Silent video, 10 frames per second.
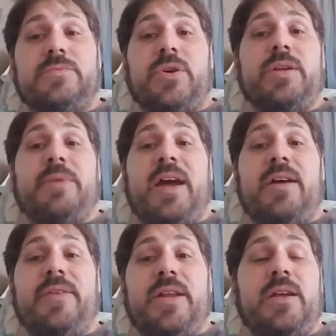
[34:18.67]
Don't even
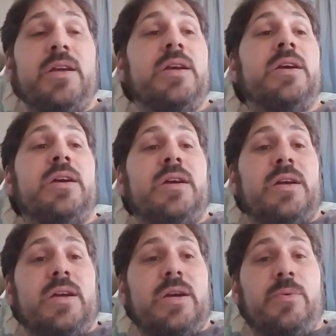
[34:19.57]
have any.
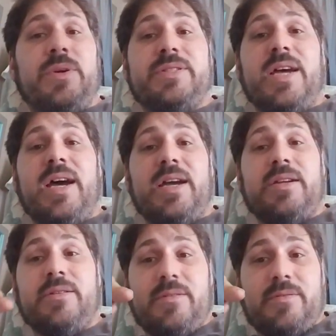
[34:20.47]
Once
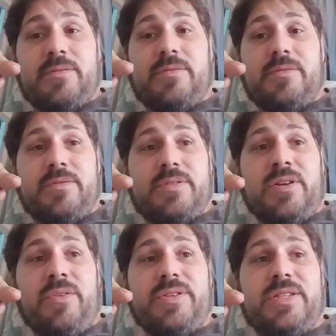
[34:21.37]
I
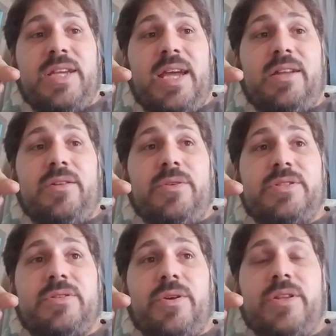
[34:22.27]
saw the CA glue
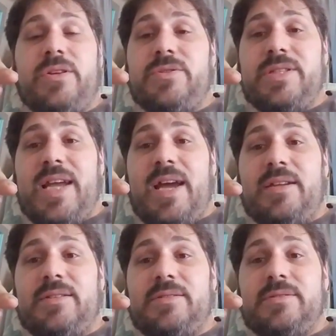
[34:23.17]
and started using
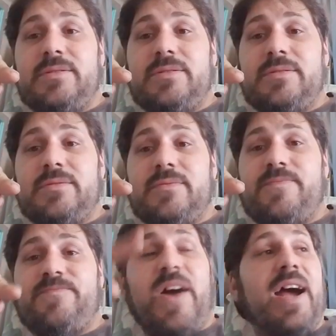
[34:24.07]
that
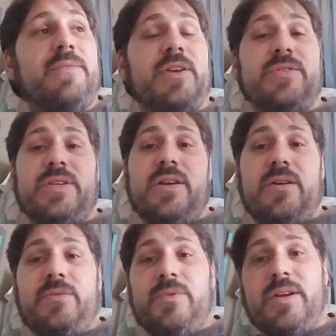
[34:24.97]
5 years
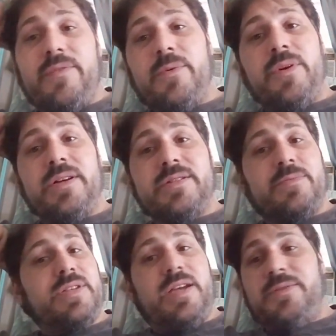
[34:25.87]
ago, whatever it was
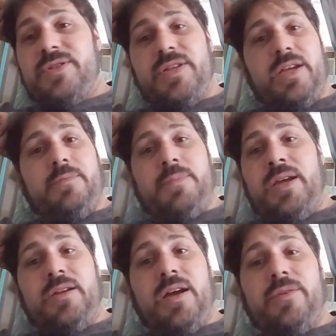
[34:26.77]
like, shit,
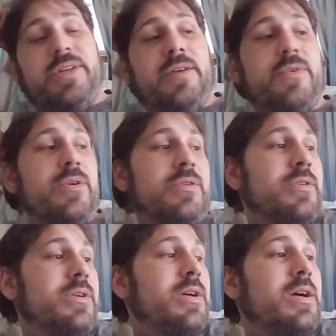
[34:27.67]
man, I'll never
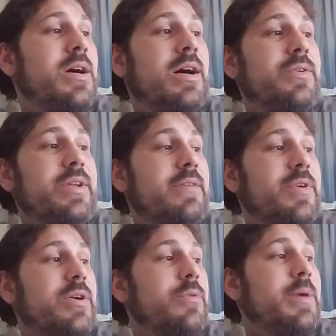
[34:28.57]

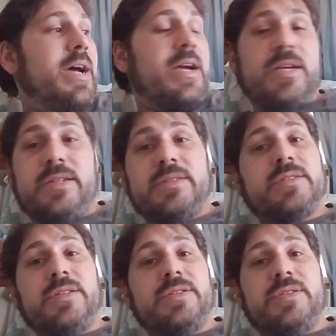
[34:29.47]
go back
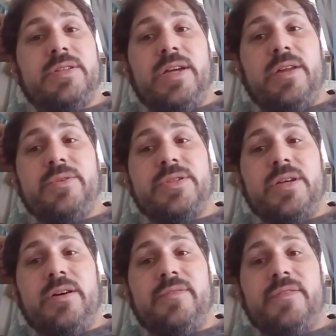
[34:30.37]
to the other
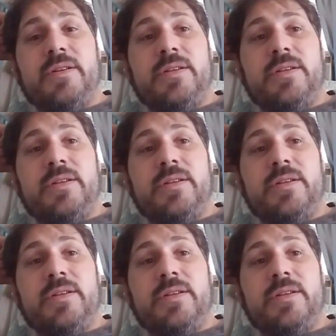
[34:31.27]
stuff.